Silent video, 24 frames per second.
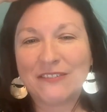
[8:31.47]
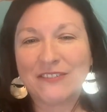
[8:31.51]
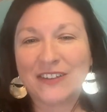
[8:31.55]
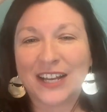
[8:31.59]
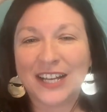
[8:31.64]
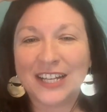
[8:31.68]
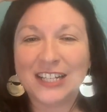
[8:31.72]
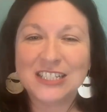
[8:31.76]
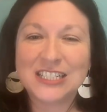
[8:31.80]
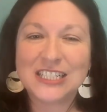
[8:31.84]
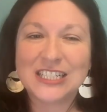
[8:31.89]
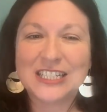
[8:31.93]

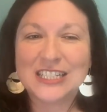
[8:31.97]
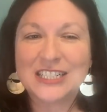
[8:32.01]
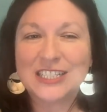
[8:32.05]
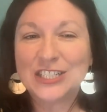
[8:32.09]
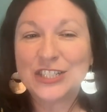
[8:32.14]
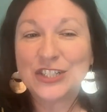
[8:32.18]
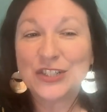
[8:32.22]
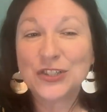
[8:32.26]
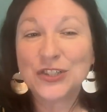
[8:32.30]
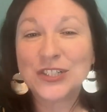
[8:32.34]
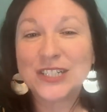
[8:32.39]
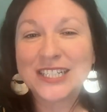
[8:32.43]
right to
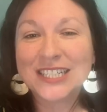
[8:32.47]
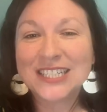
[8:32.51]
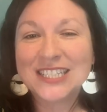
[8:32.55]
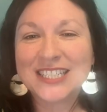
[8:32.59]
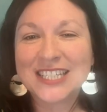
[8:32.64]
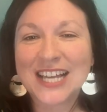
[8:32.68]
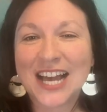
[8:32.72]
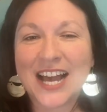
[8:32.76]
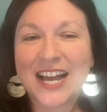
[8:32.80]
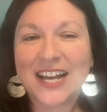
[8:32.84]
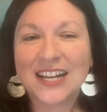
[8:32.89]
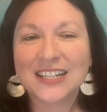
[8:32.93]
enjoy
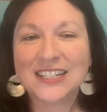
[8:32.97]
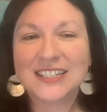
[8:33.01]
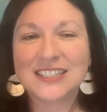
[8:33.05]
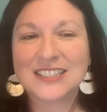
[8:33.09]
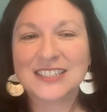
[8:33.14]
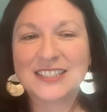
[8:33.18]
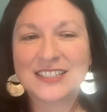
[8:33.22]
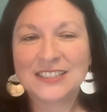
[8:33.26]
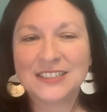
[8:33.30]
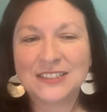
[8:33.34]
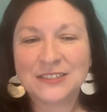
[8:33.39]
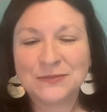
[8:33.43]

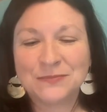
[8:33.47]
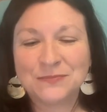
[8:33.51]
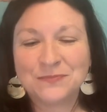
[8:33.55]
sex